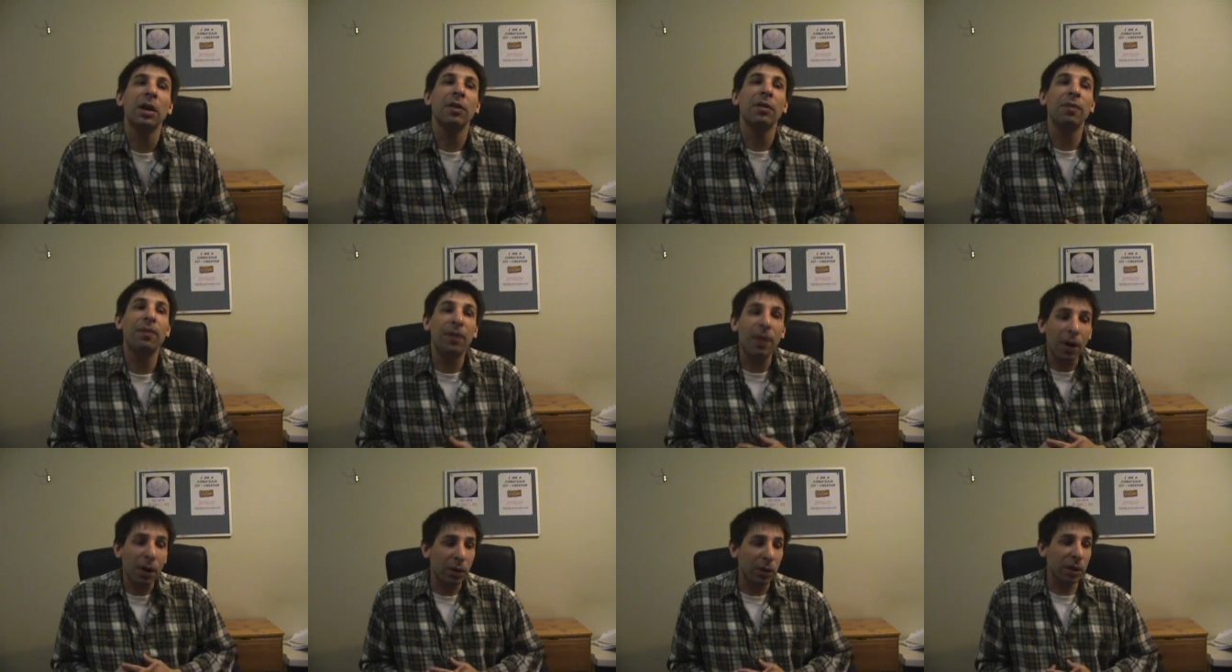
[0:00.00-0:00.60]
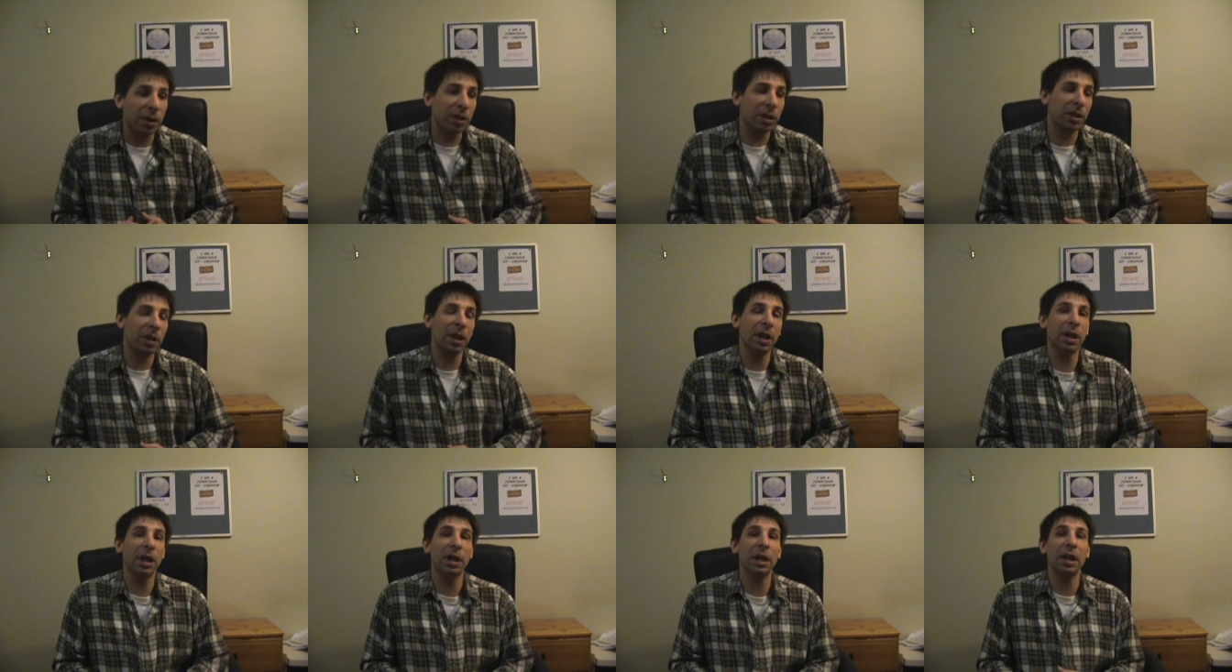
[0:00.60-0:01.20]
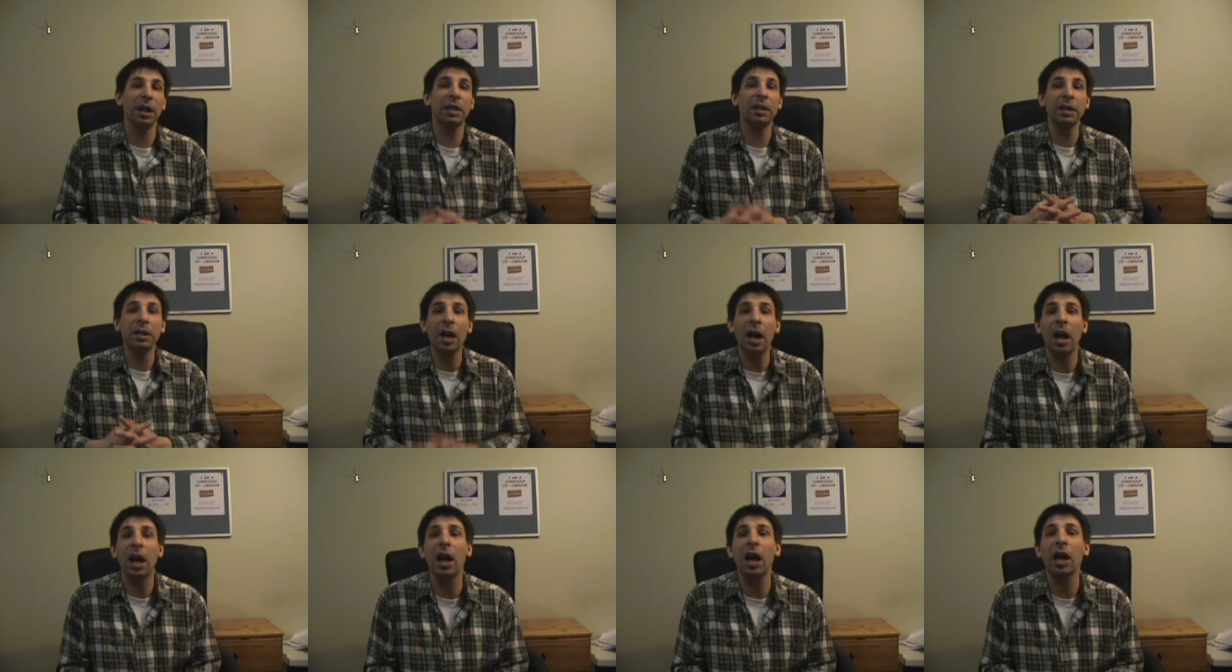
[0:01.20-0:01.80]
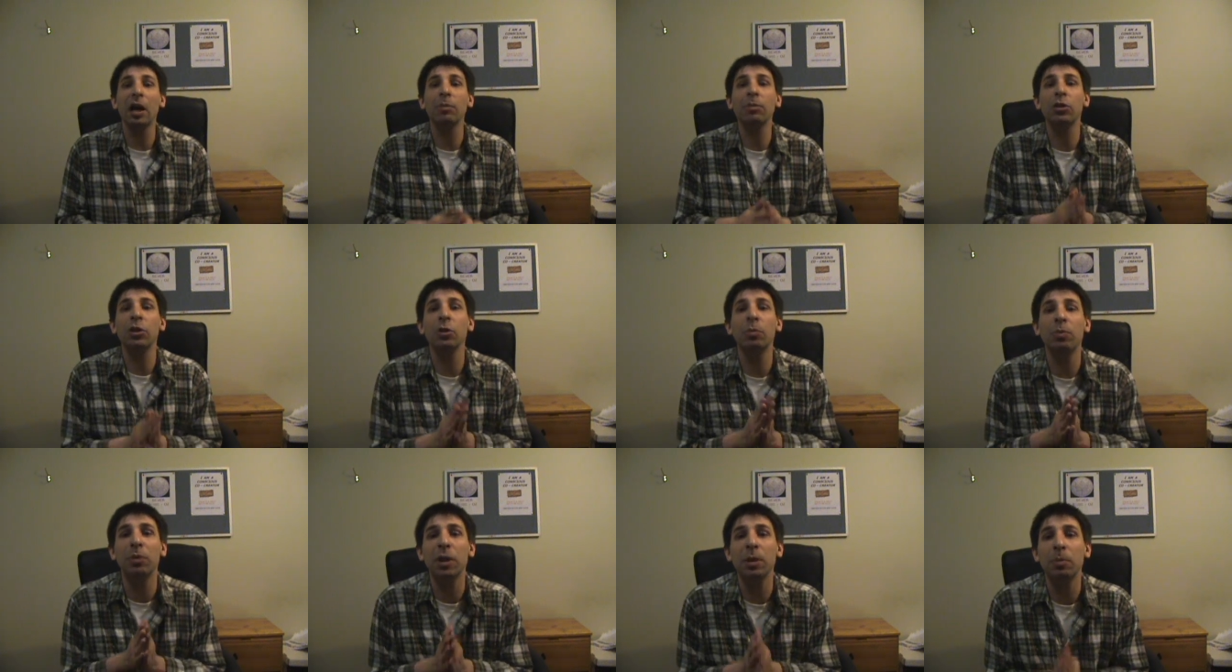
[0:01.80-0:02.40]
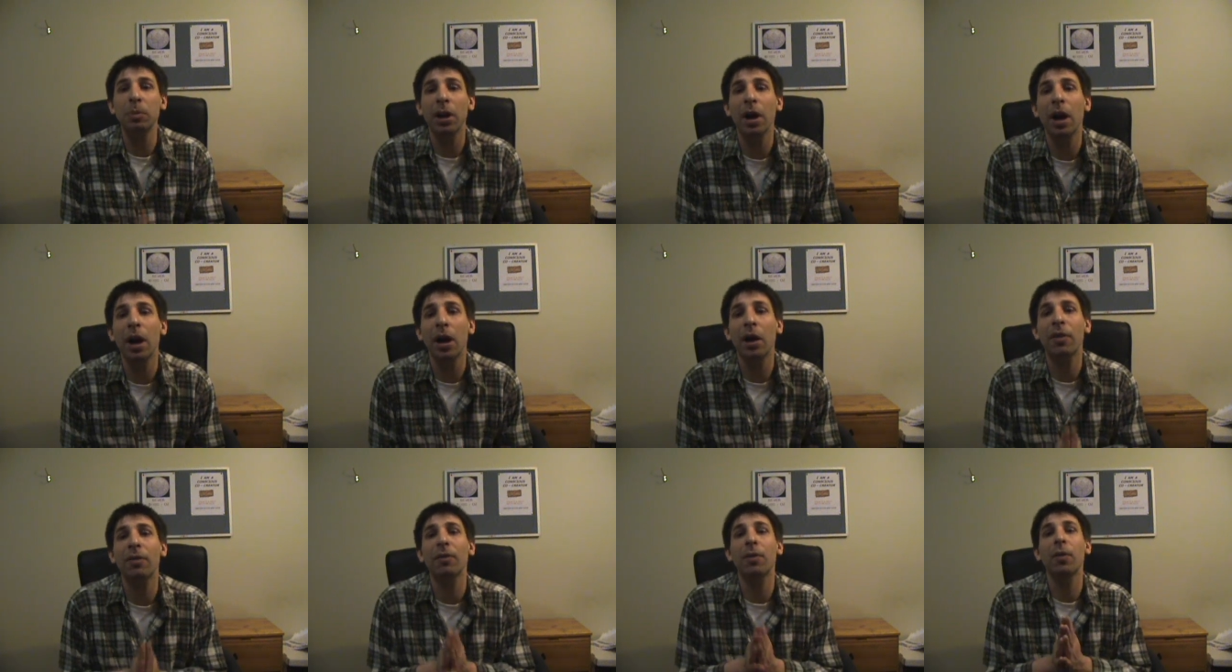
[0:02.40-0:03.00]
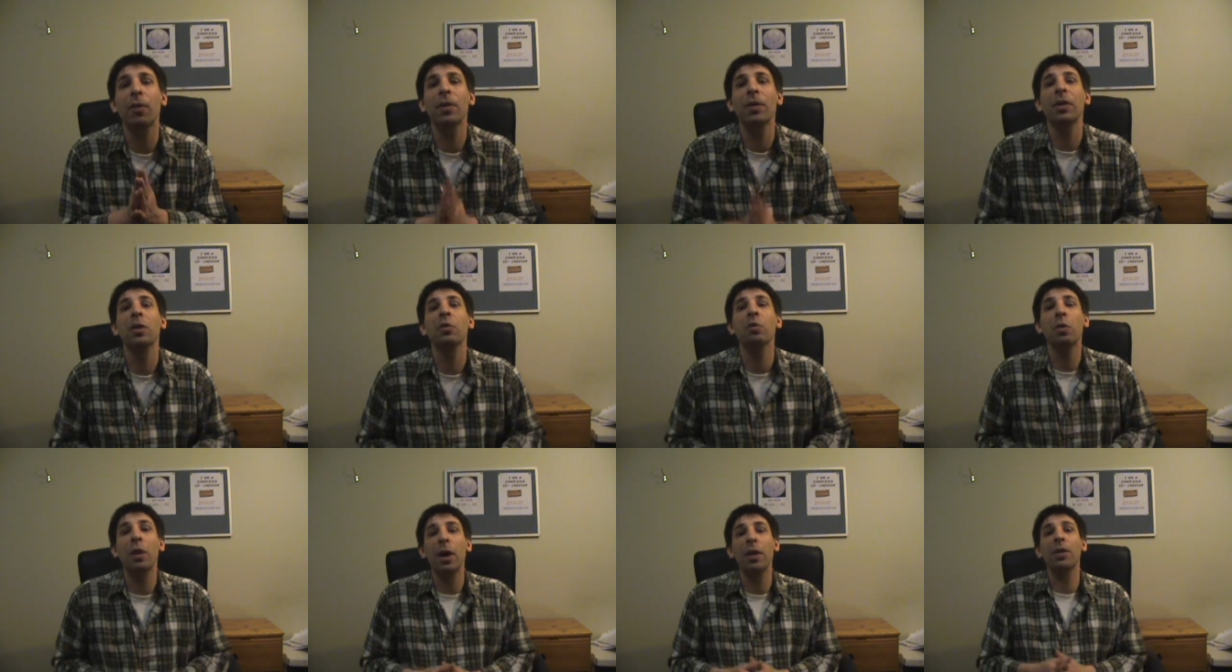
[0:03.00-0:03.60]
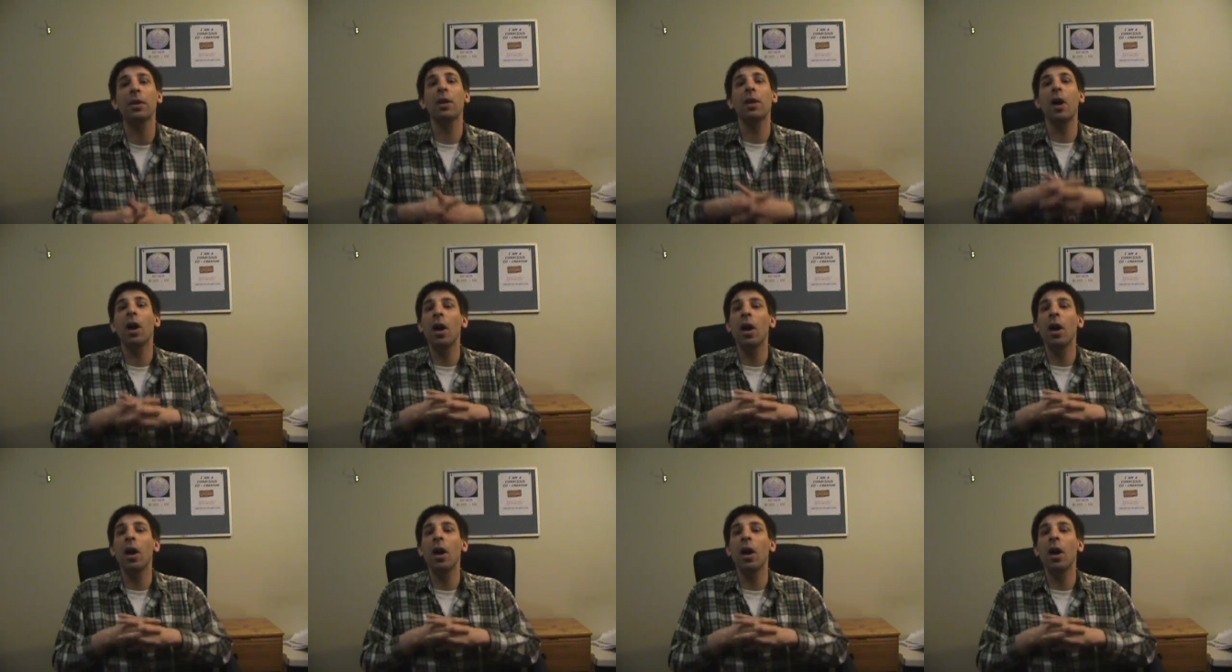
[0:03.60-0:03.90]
Folks, it's time to prepare for the weather.